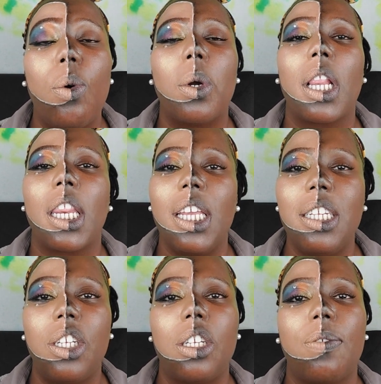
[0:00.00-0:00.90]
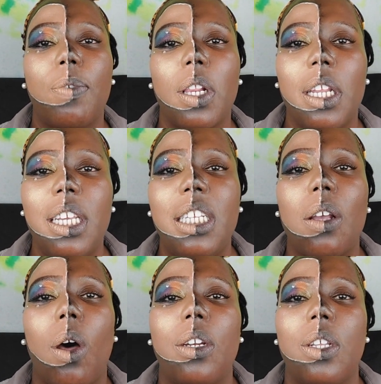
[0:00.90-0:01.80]
or at least just release
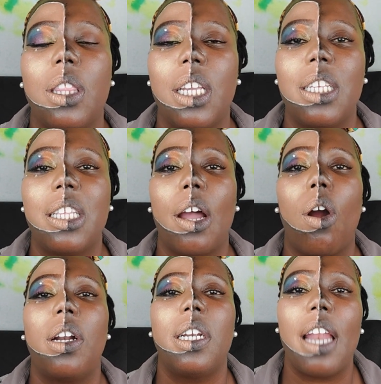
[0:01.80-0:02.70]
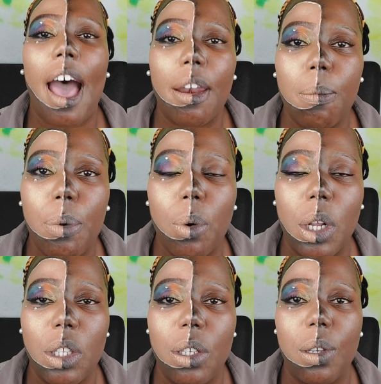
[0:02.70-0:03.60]
all of the things that are not
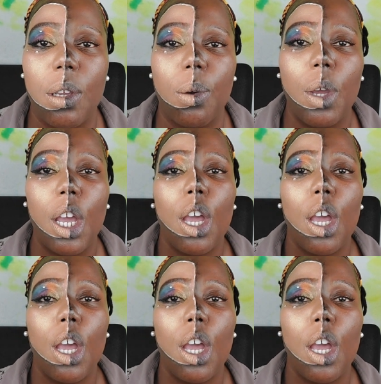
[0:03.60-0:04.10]
important to you.